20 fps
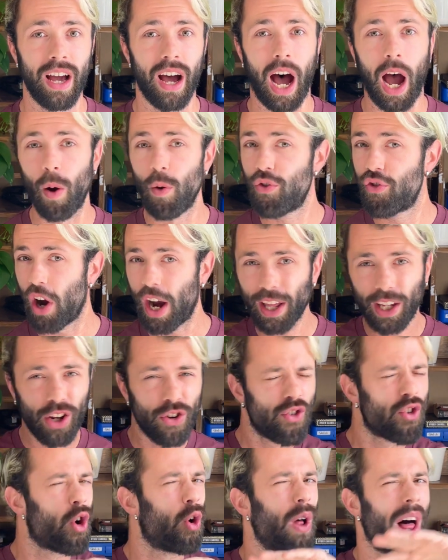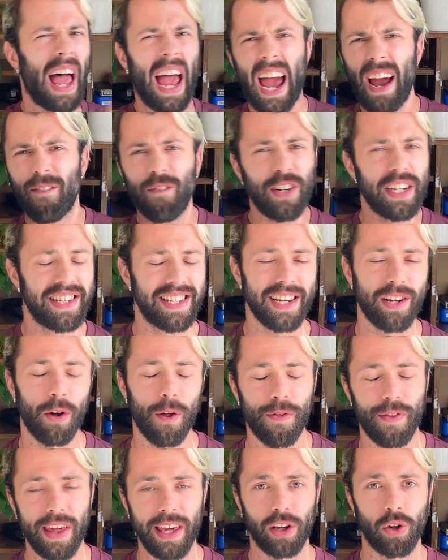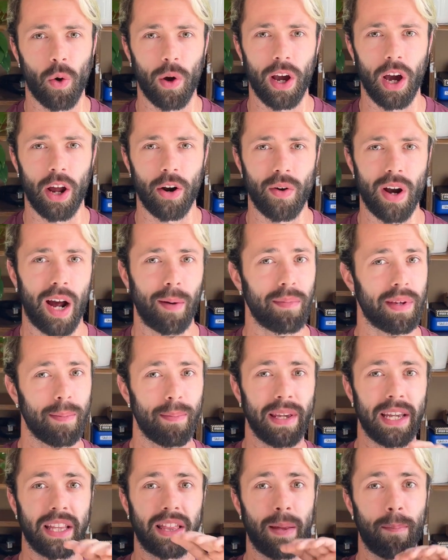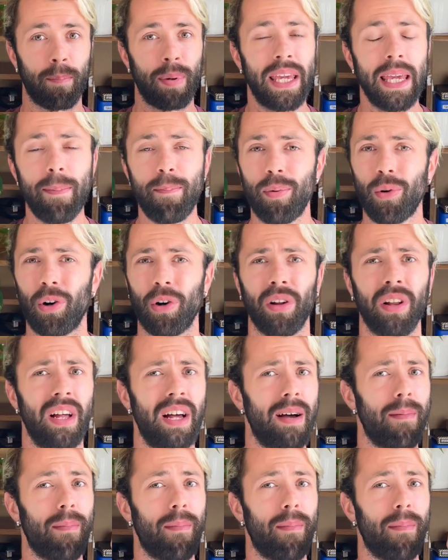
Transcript: I would try to control every single thing going on around me, be it the people,